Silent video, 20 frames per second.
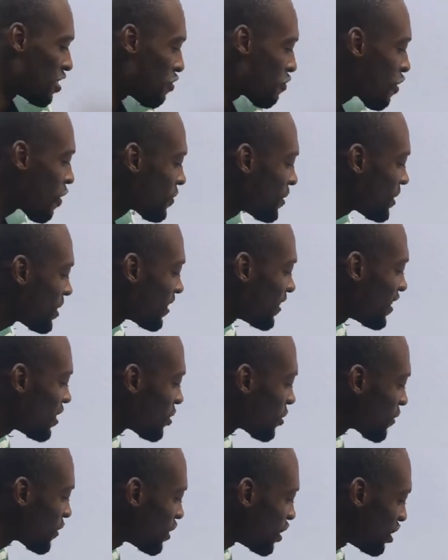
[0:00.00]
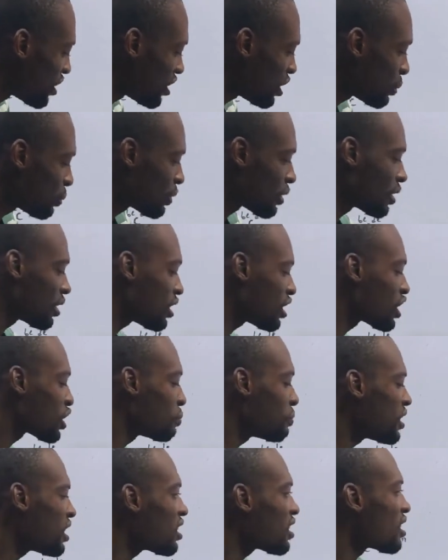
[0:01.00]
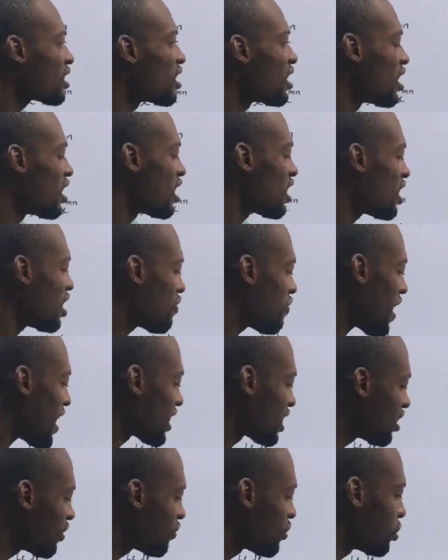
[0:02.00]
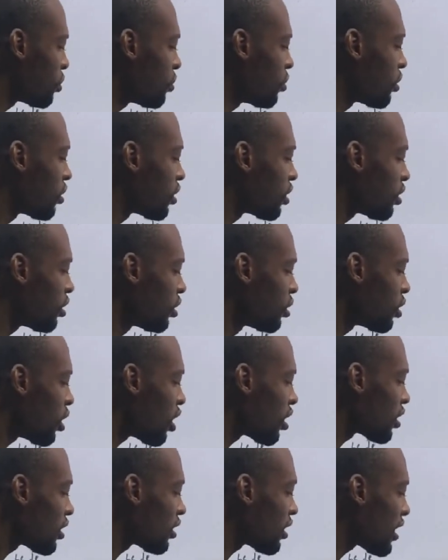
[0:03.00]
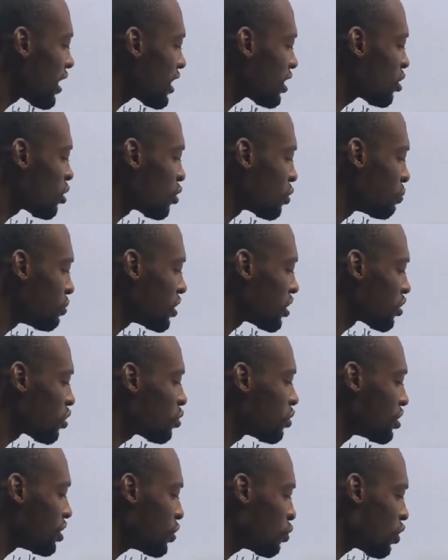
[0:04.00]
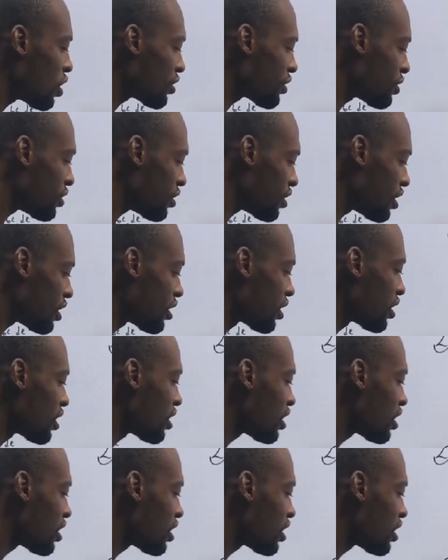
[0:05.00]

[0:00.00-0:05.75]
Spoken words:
From this relationship, it means if I give you log 8 to base 2 is equals 3,